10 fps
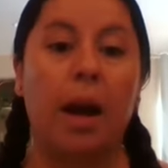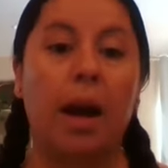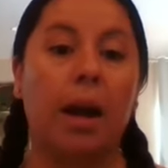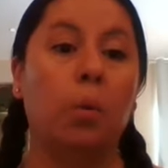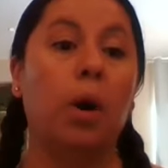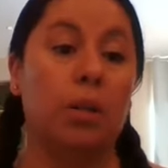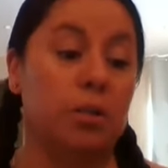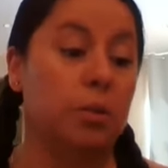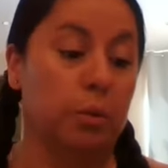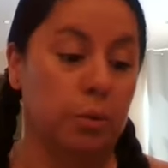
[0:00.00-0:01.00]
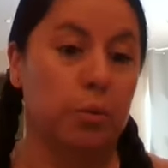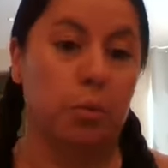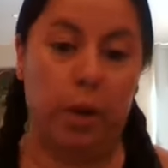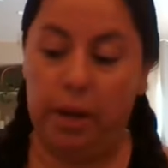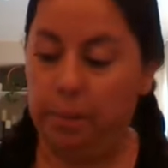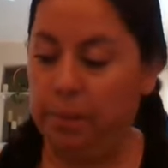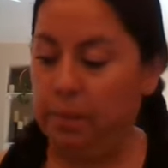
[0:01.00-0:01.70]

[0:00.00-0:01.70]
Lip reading: I want to lose weight.